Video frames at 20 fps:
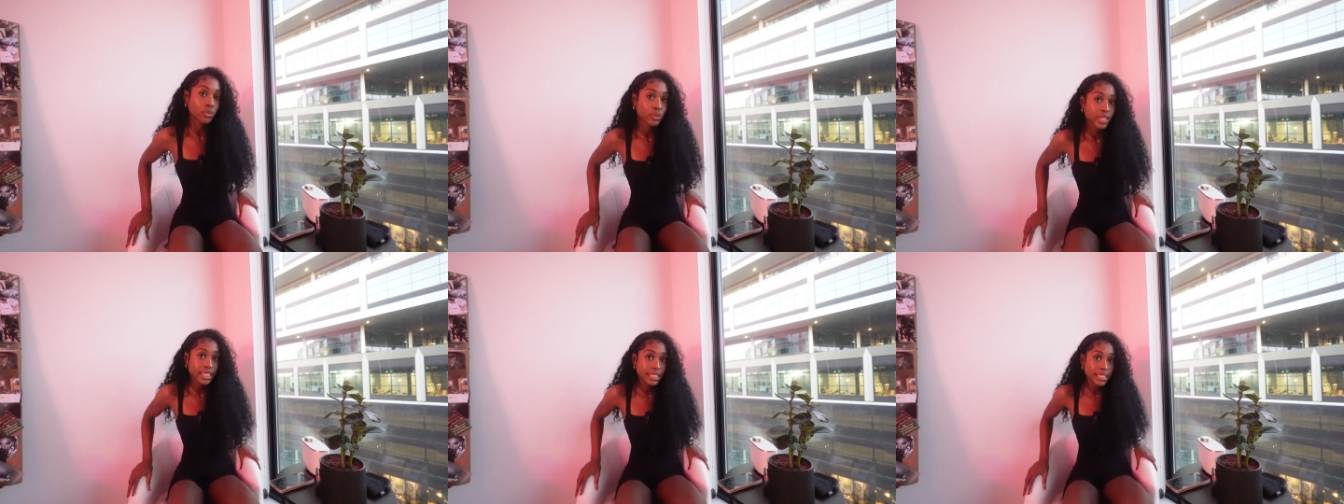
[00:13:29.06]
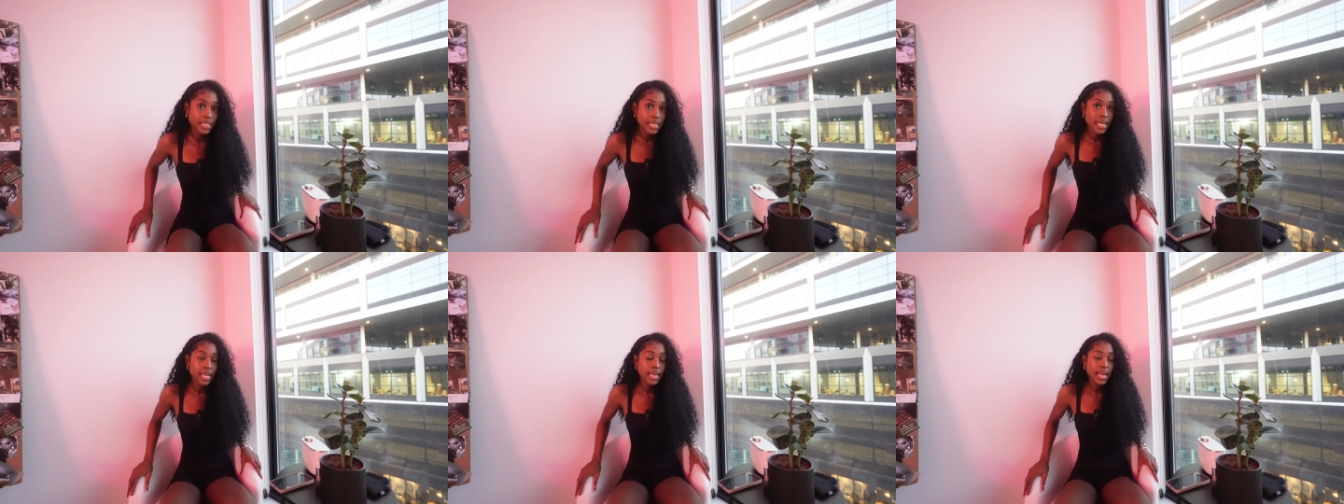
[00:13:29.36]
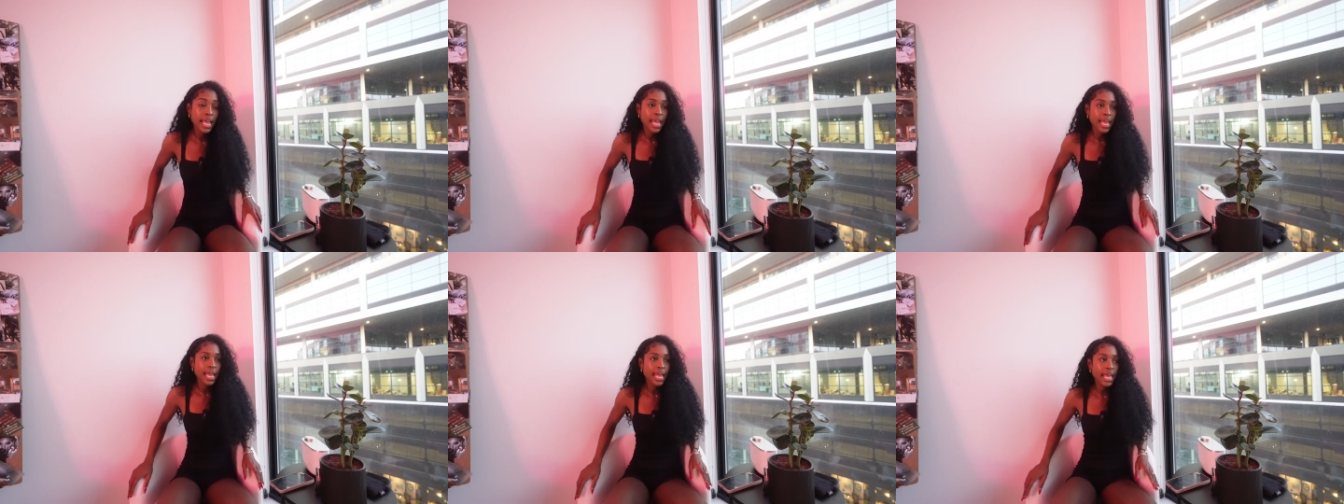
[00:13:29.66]
a reason
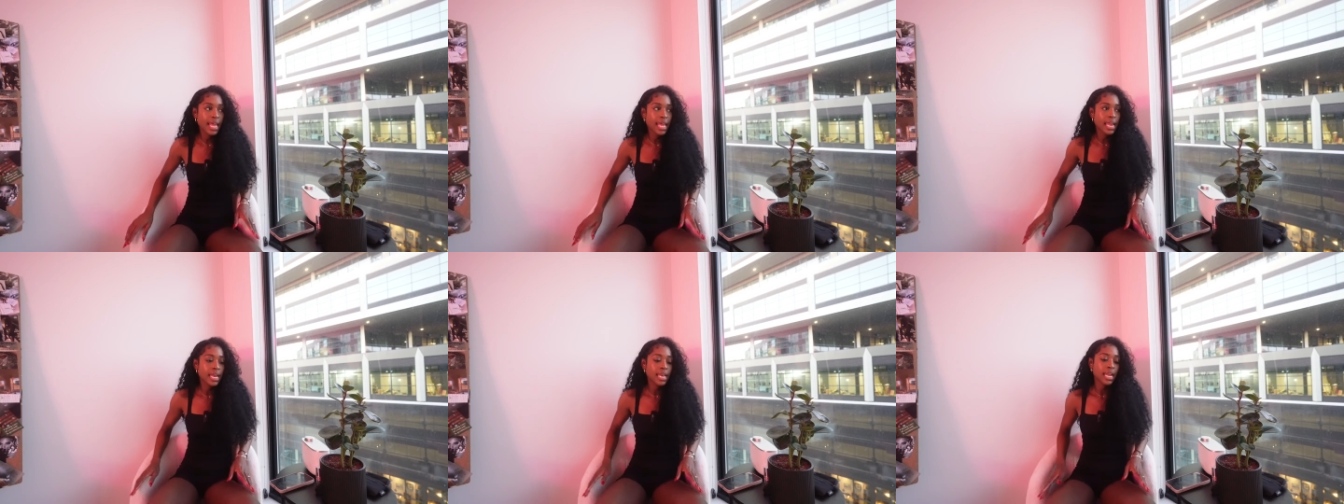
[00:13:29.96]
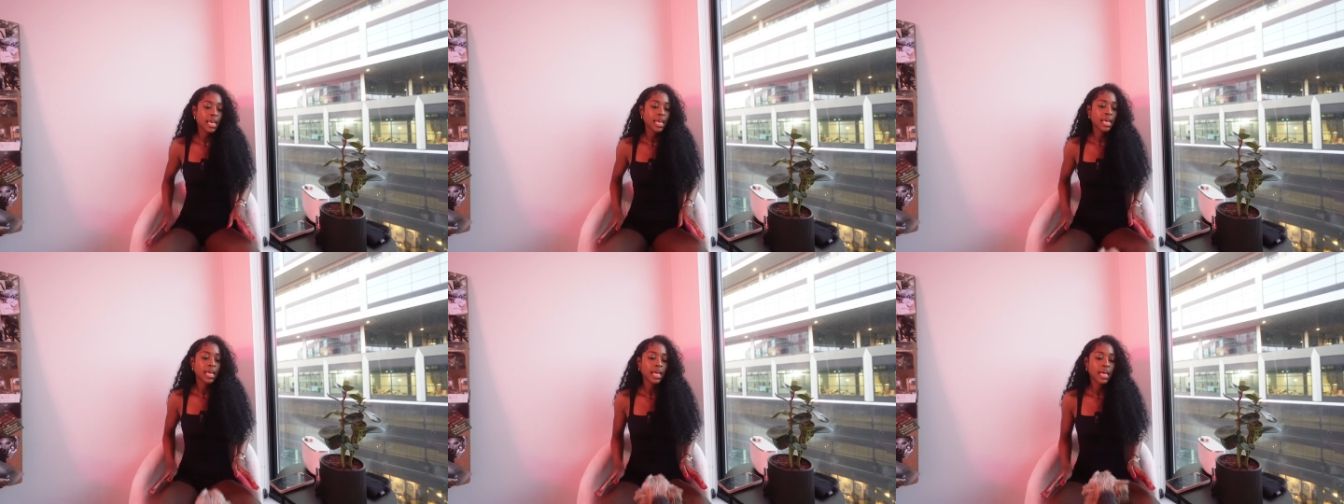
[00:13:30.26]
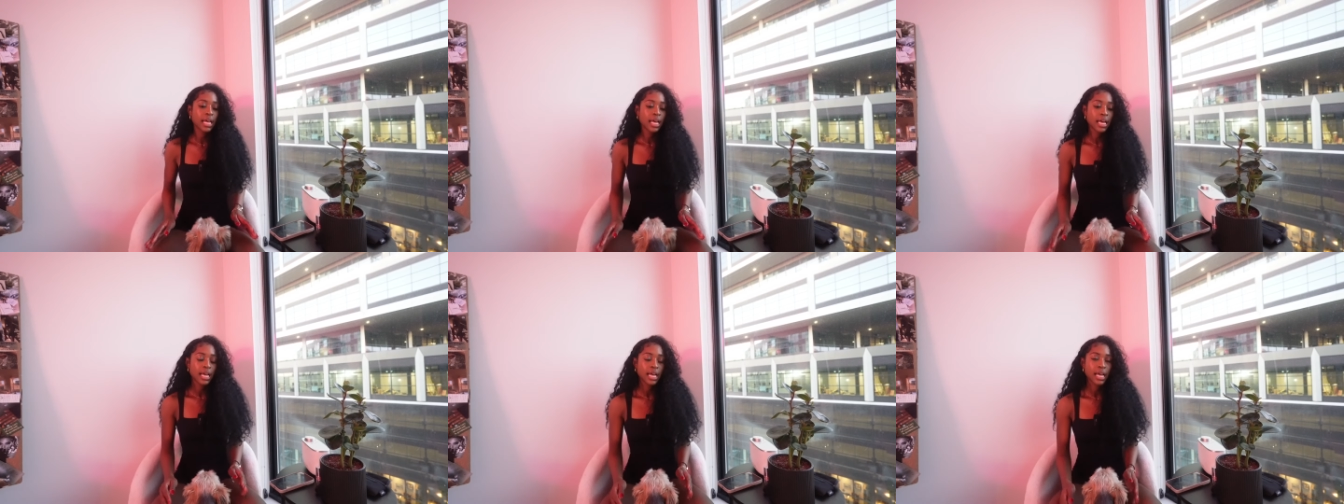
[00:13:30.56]
and
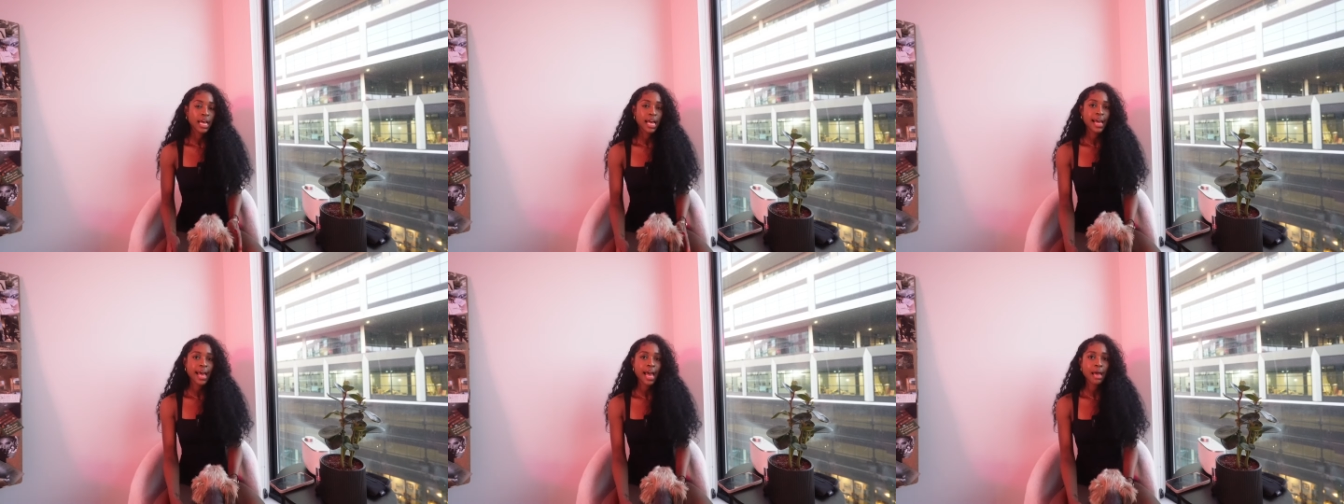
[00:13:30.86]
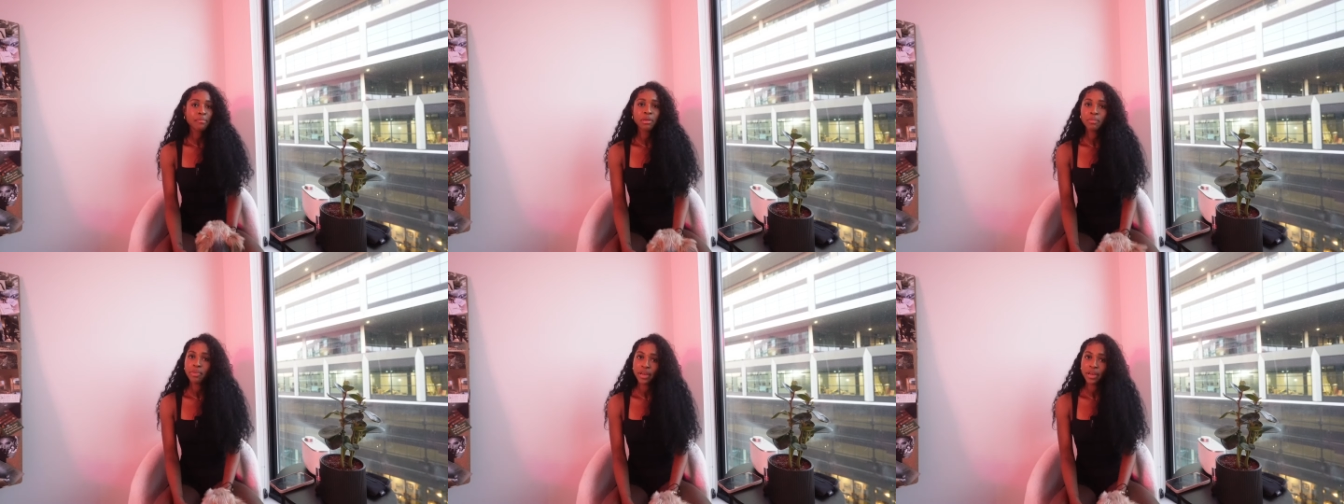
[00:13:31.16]
I'm